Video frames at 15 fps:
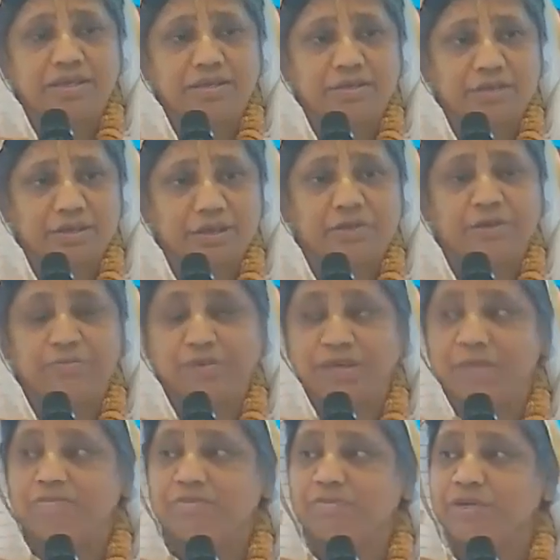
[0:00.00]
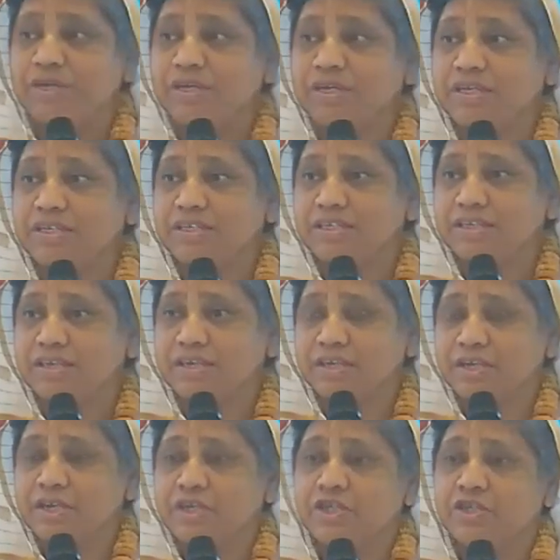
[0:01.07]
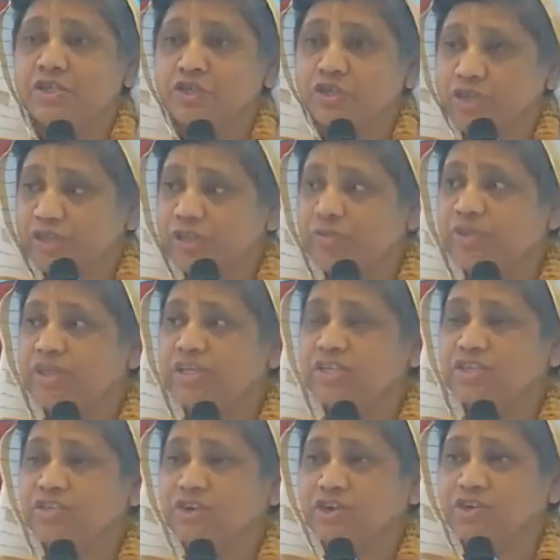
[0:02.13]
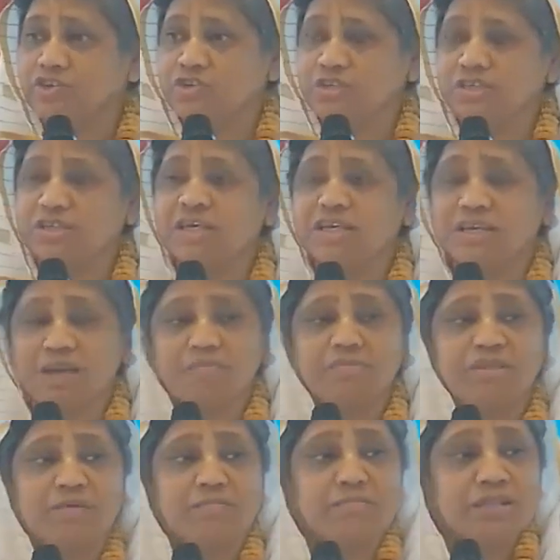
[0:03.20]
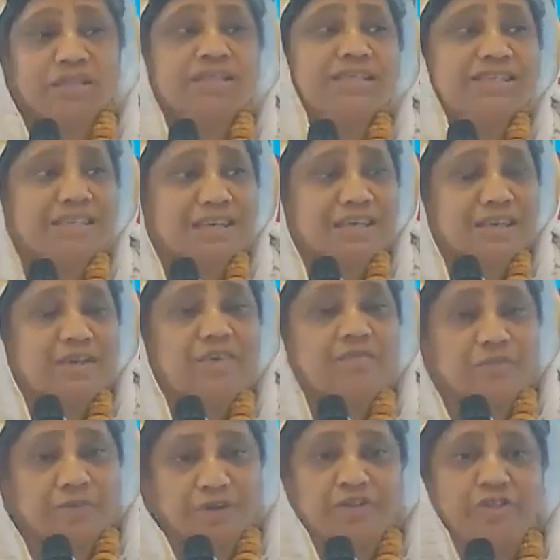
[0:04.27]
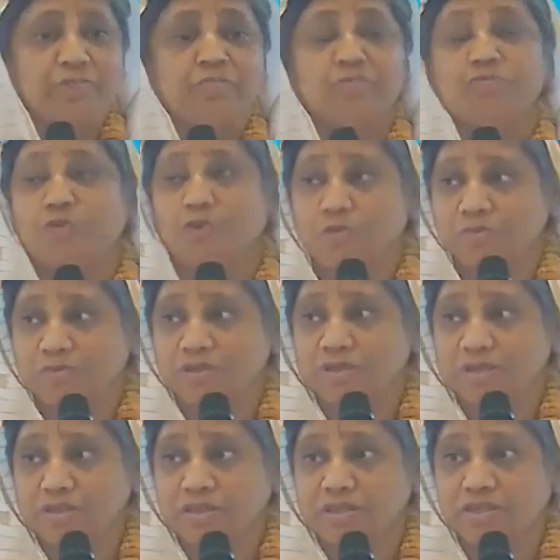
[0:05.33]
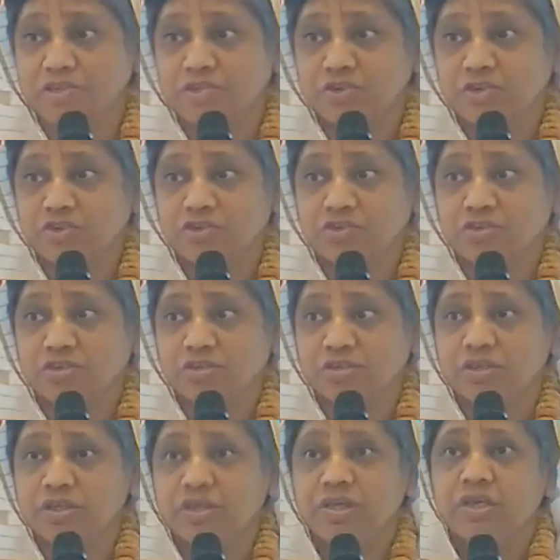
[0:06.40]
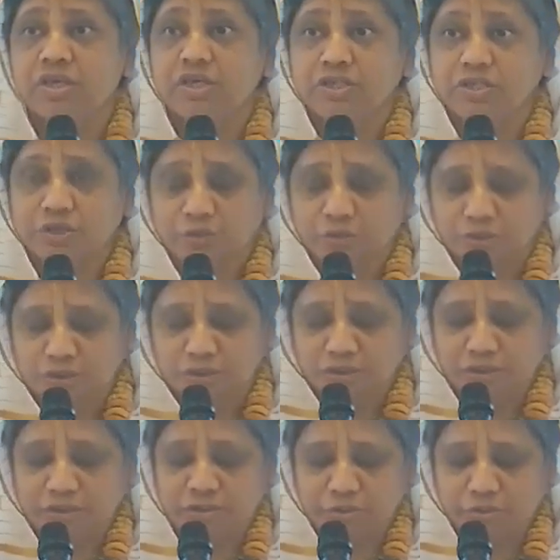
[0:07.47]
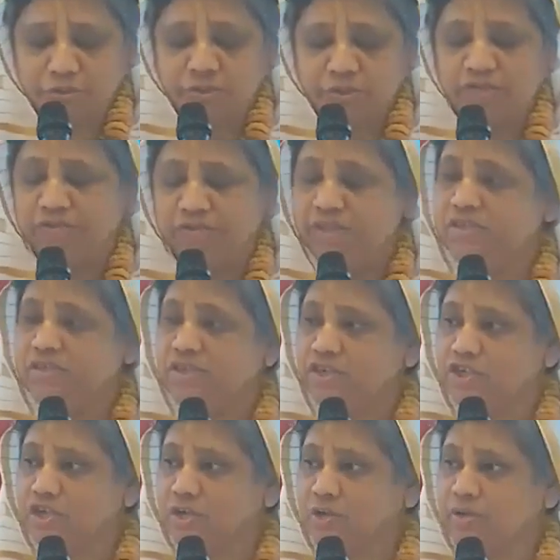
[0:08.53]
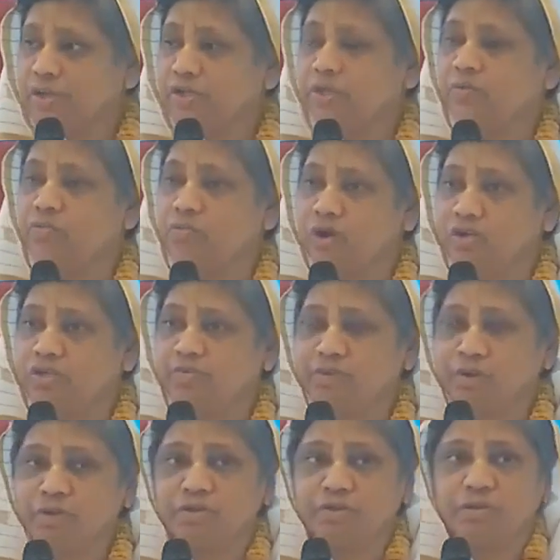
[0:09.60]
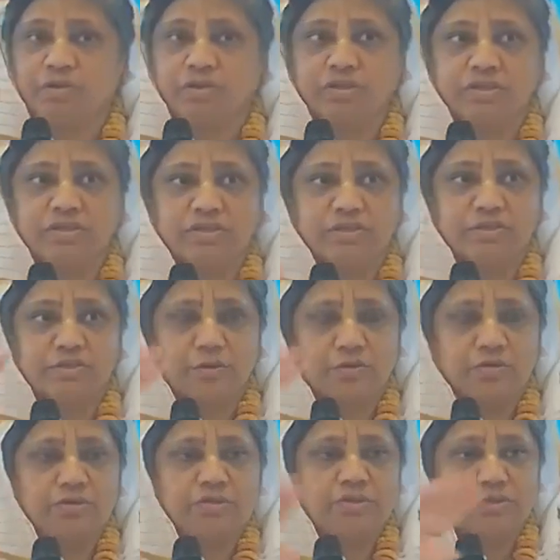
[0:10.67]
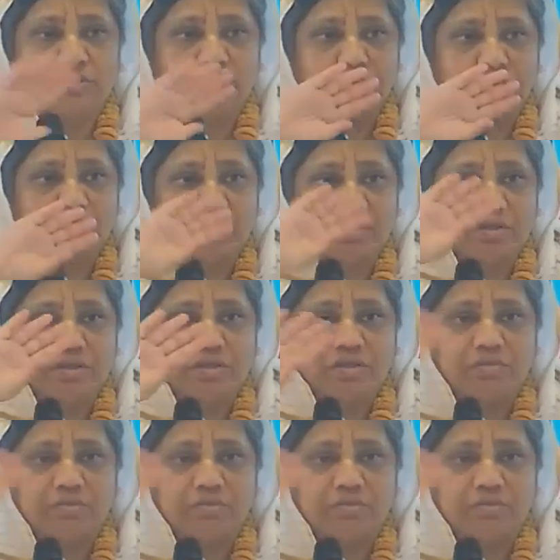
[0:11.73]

very easy. So together with the instructions come the ability for us to perform the instruction. So Advaita Acharya, he walked upon all these thorns, and he